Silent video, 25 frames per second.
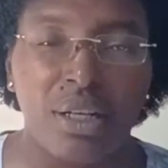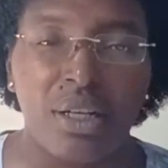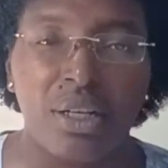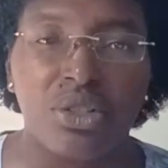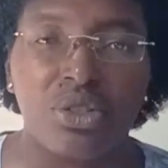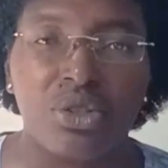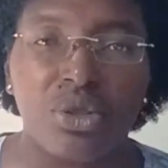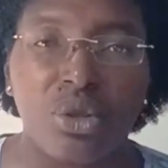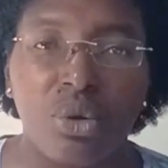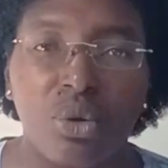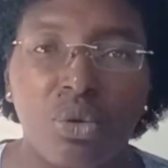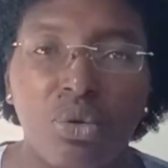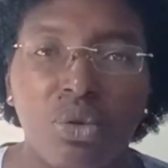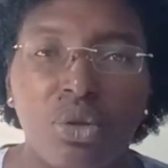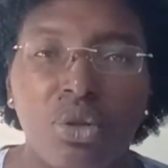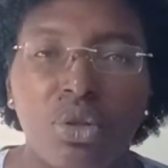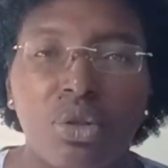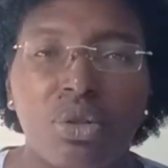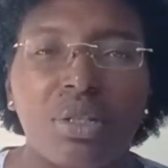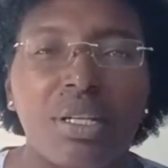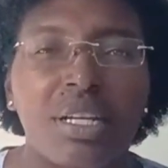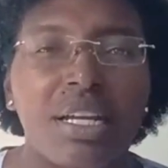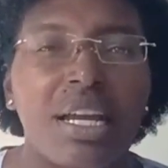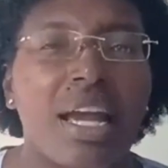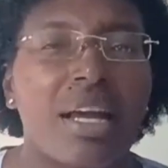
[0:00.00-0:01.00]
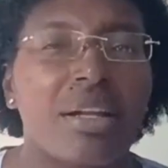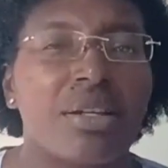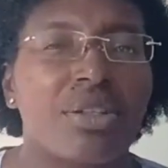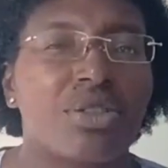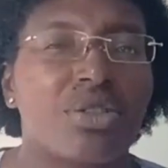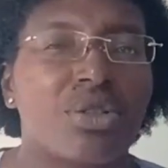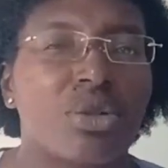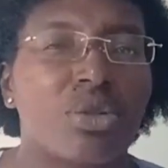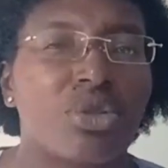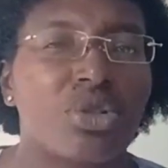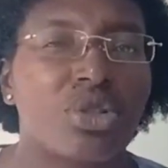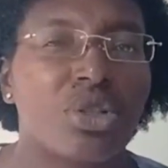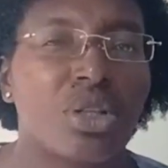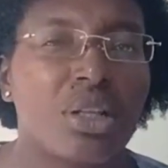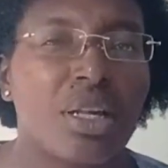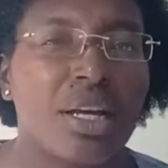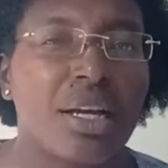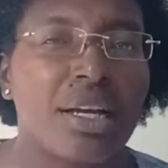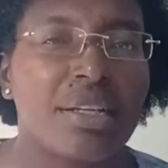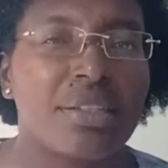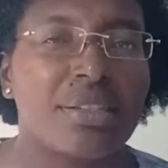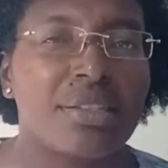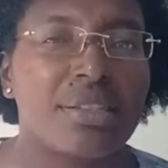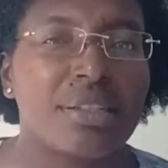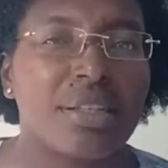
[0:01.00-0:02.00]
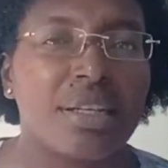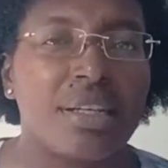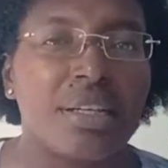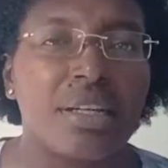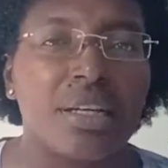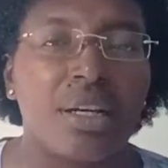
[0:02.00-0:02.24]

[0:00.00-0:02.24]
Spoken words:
So learning how to socialize